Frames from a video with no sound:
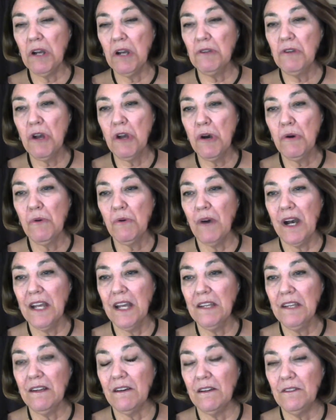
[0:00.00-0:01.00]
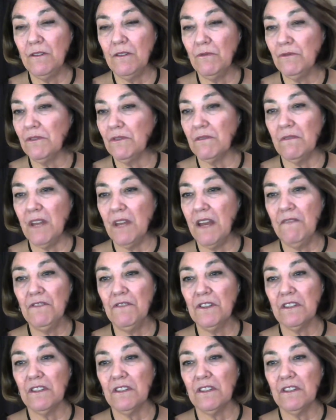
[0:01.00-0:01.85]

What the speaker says: no, I don't ever